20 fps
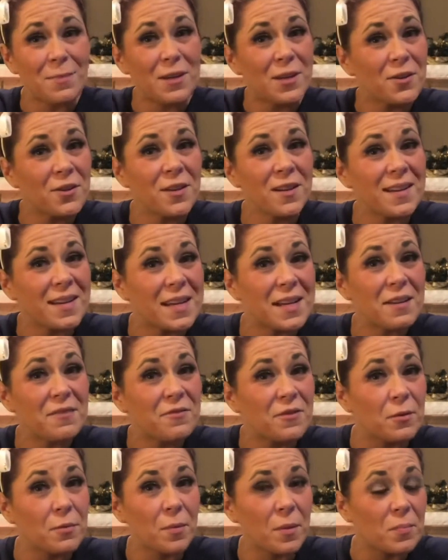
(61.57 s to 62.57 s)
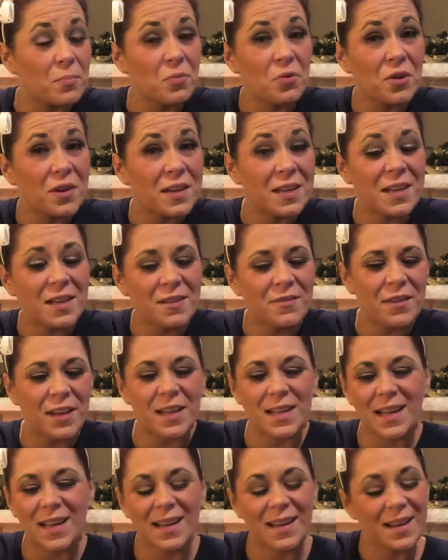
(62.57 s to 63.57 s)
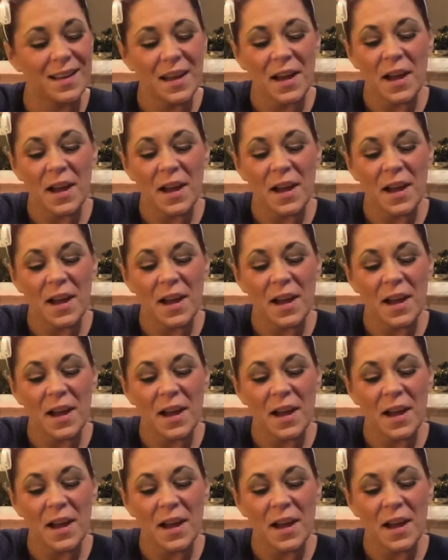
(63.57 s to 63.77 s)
you're in need of a reprieve, a